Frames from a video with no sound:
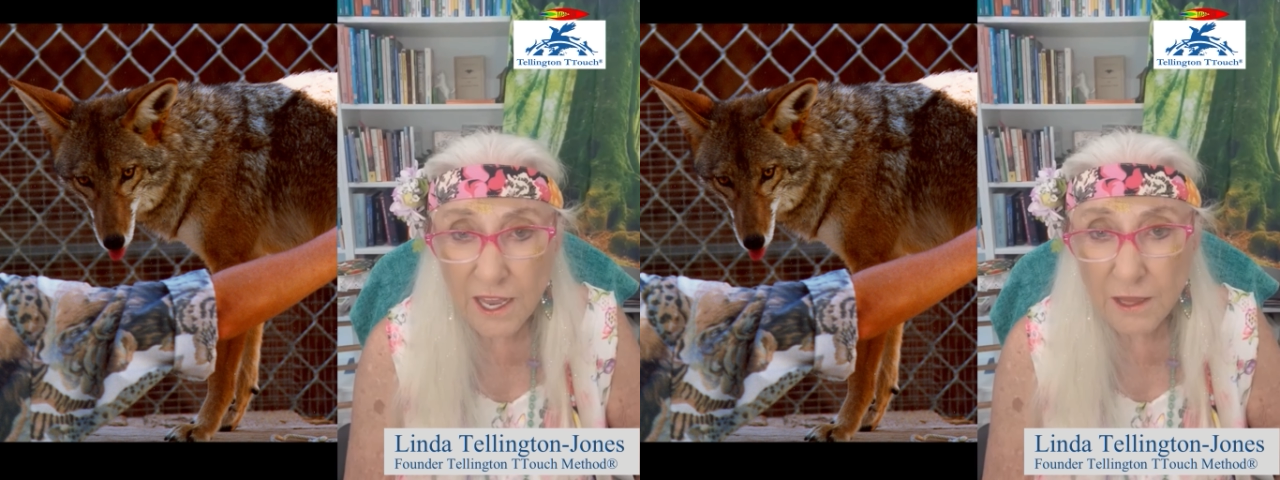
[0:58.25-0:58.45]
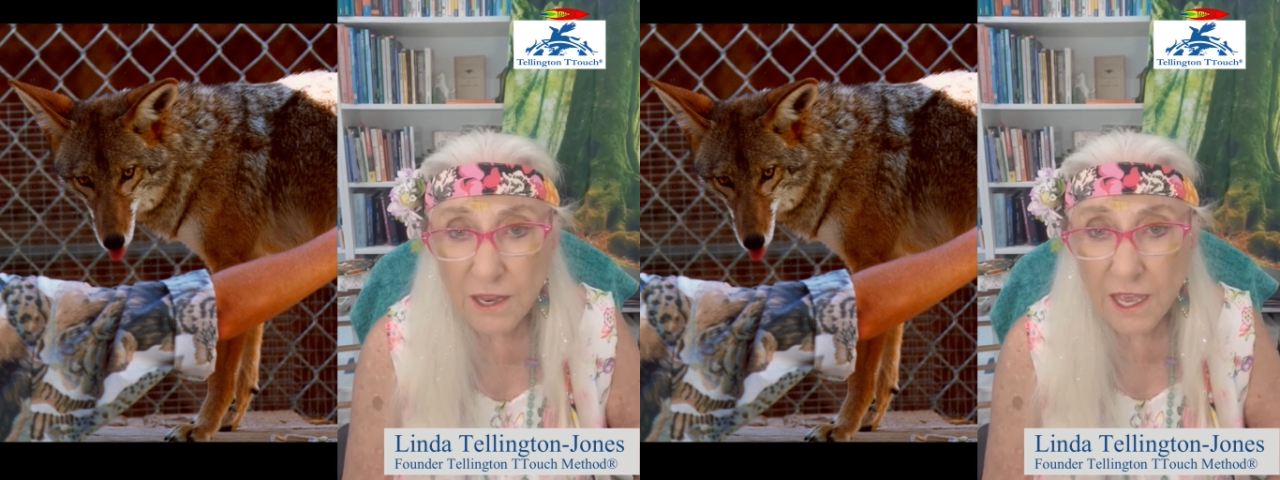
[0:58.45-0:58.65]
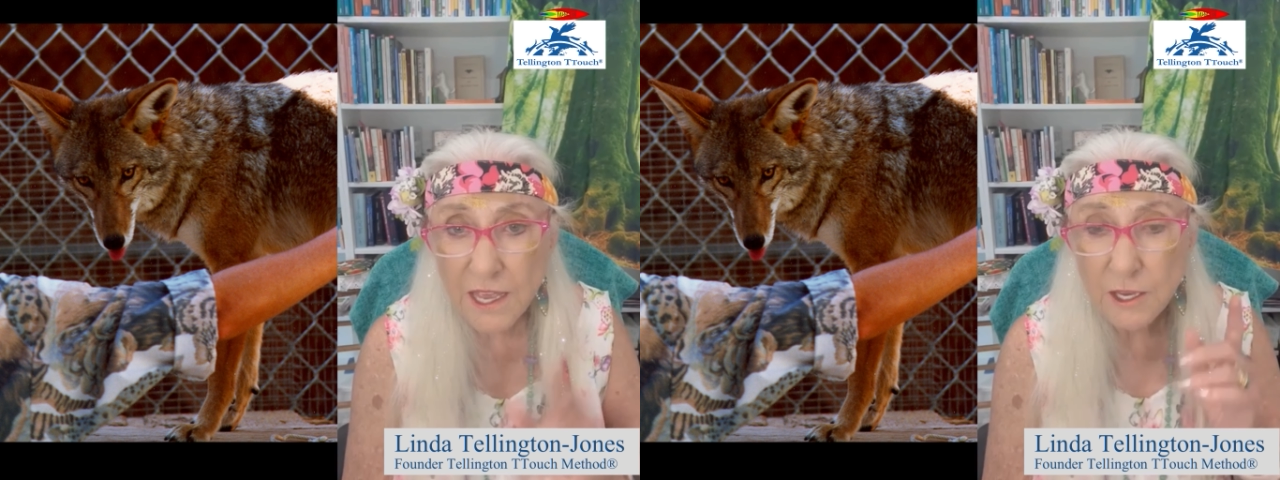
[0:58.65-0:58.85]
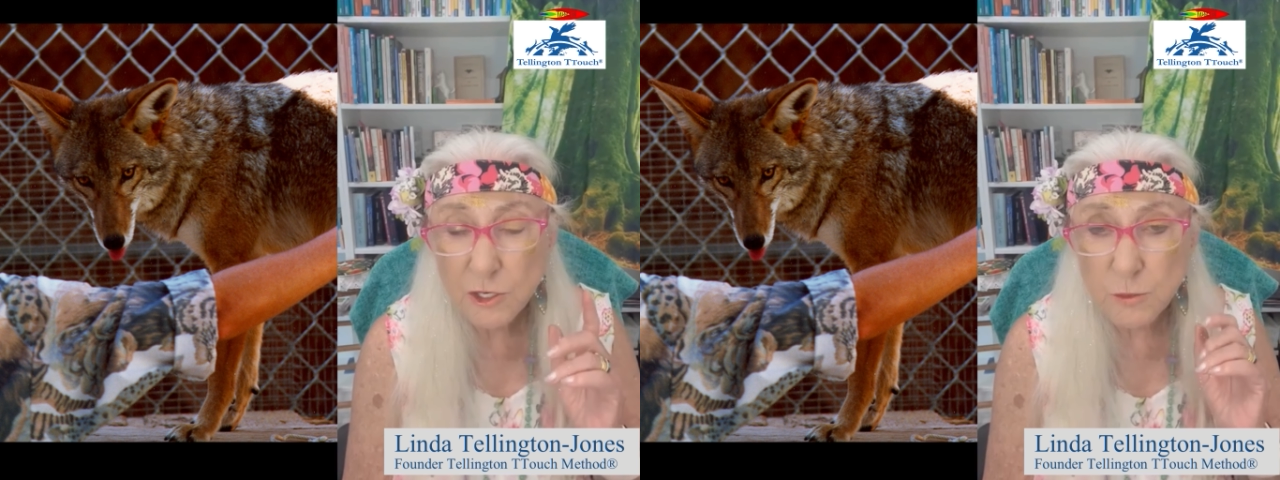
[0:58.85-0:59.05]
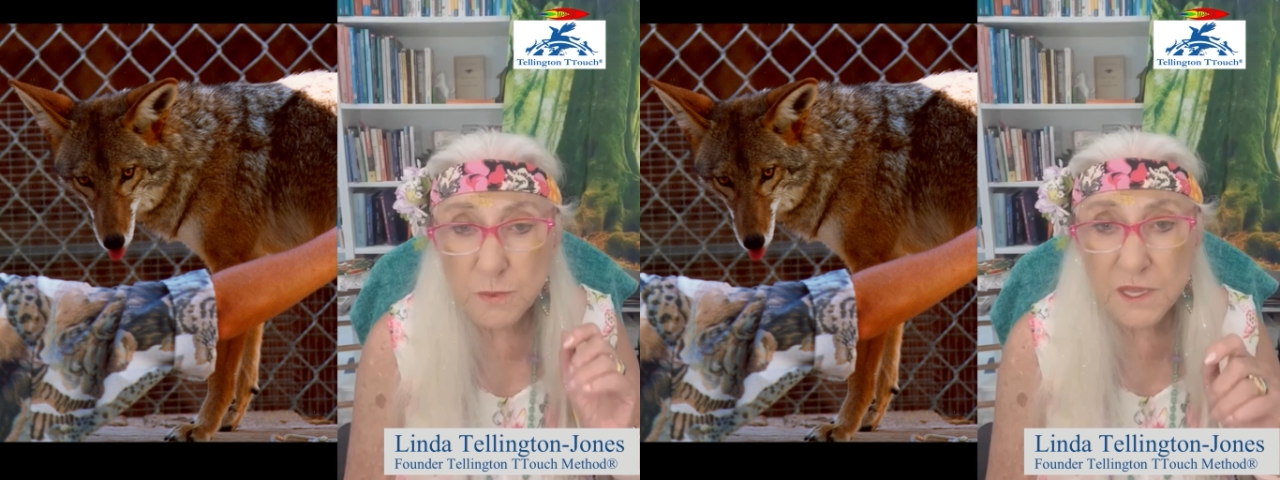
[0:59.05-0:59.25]
and I had
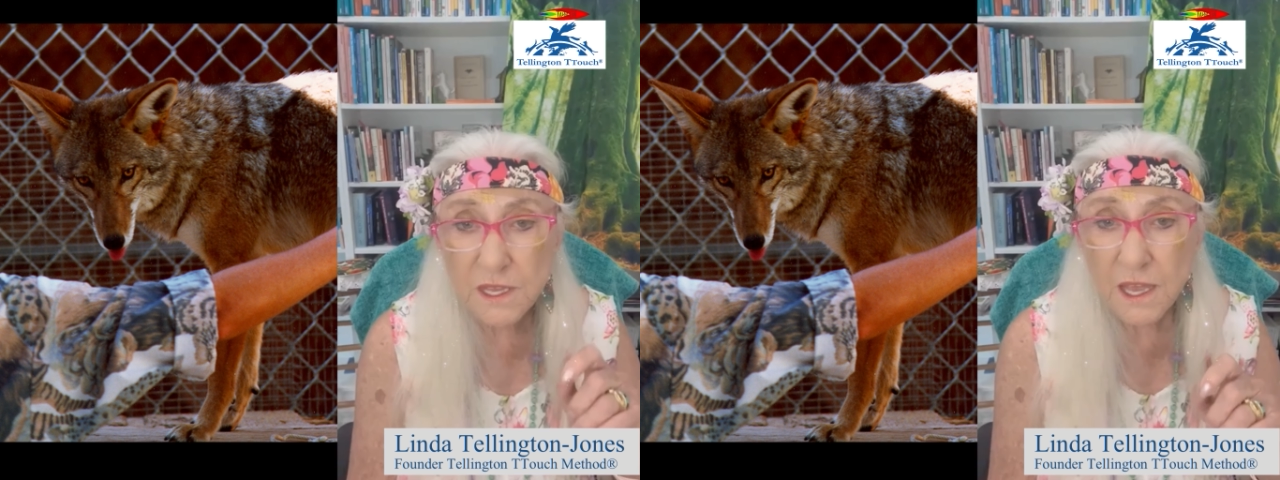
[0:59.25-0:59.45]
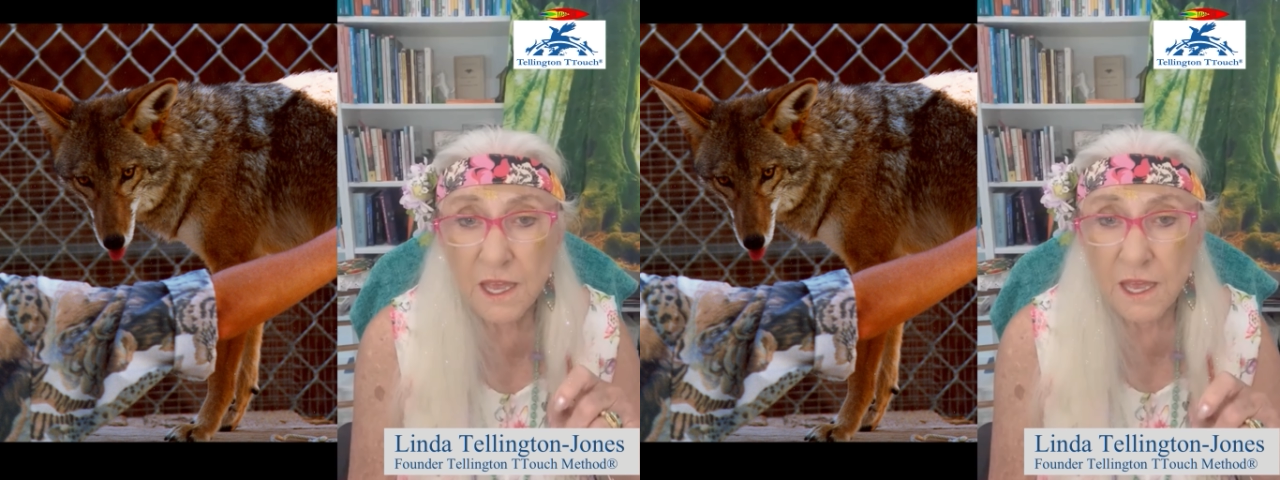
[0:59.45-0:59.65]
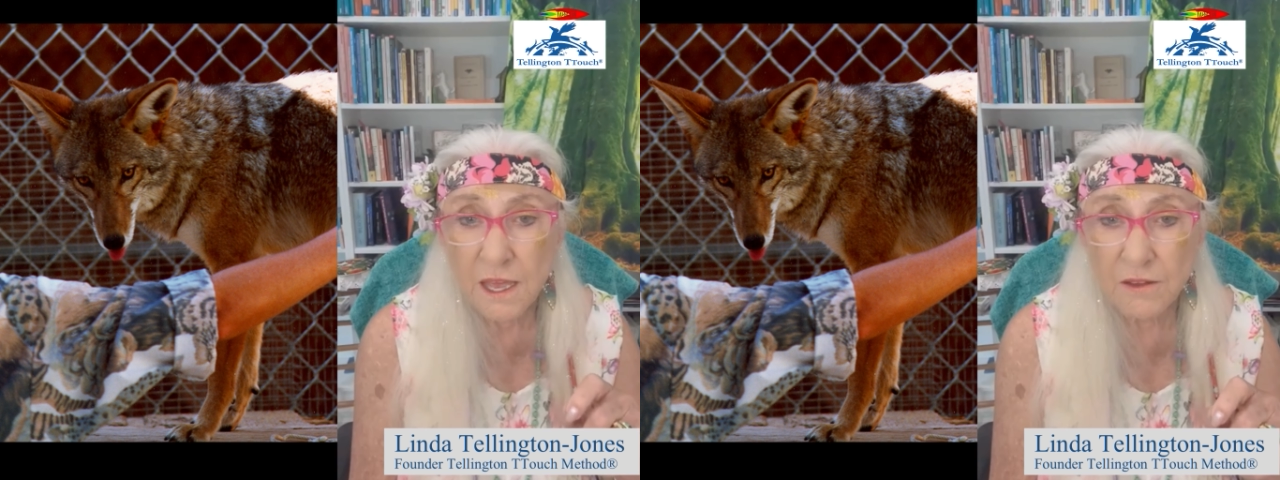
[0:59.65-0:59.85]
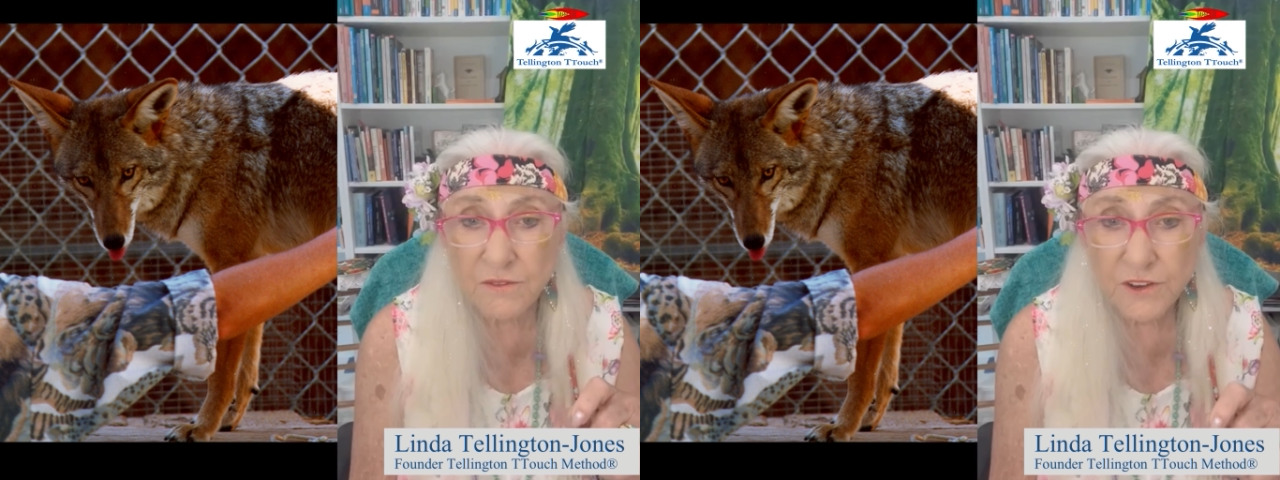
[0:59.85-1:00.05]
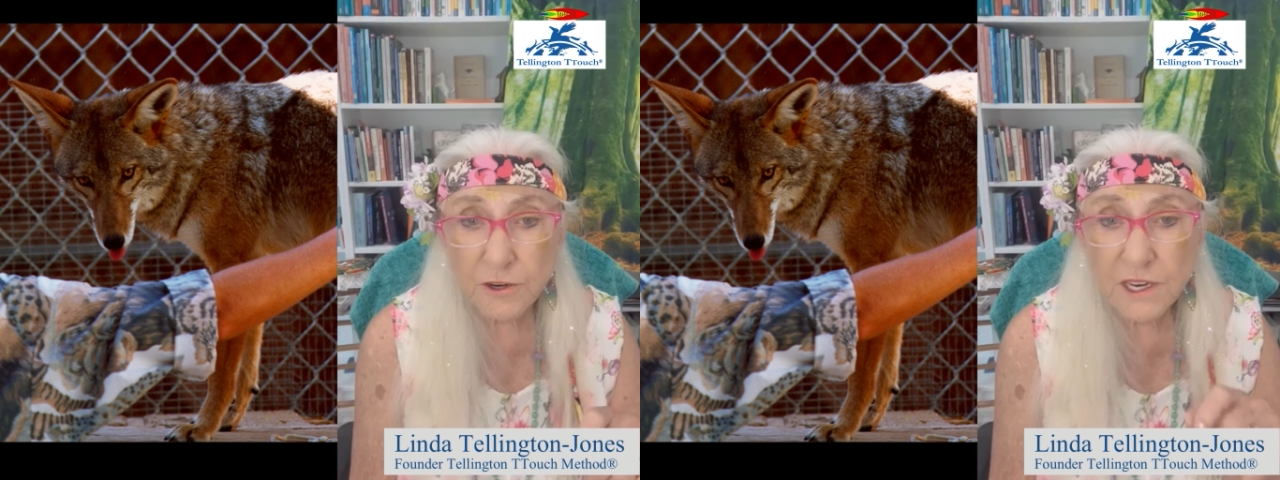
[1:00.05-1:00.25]
to be
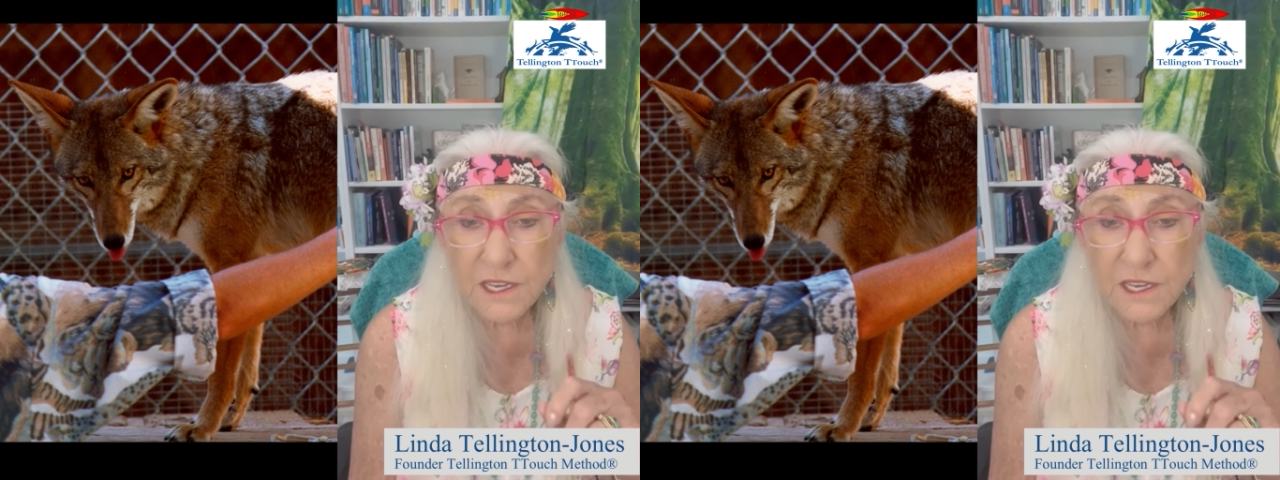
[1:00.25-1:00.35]
very